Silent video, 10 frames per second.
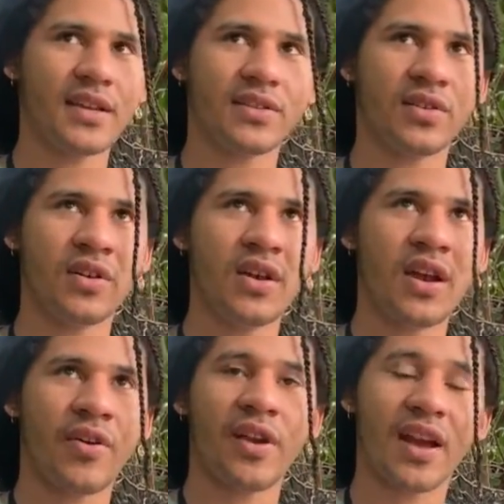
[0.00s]
So
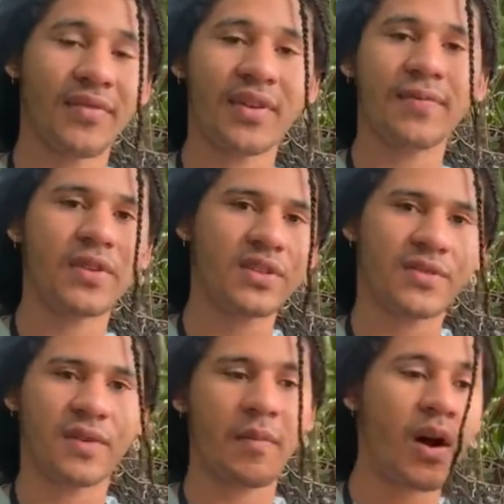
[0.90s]
really I have influences
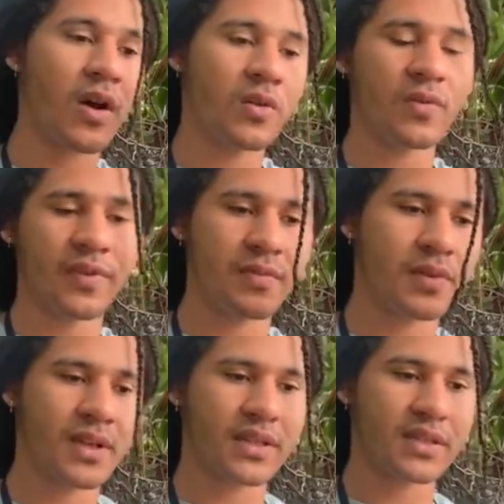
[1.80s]
from all over the
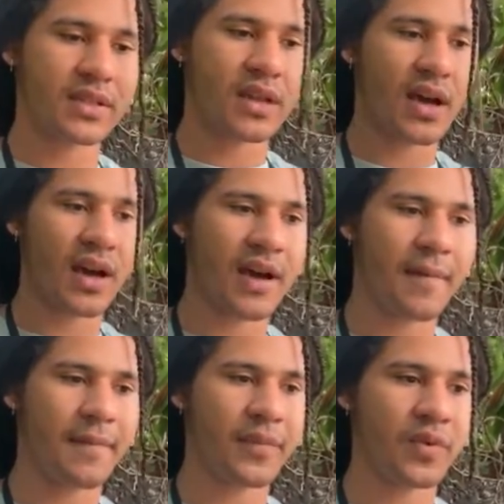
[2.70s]
place
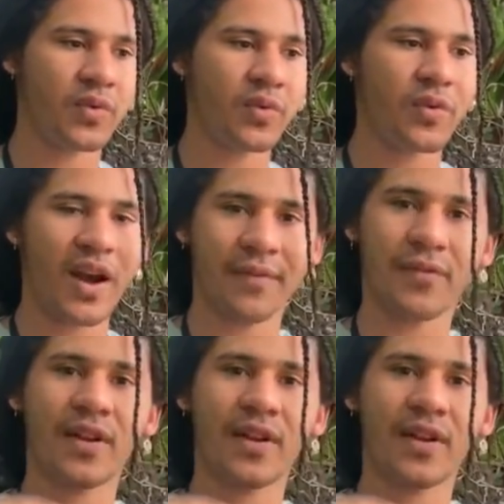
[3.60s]
who have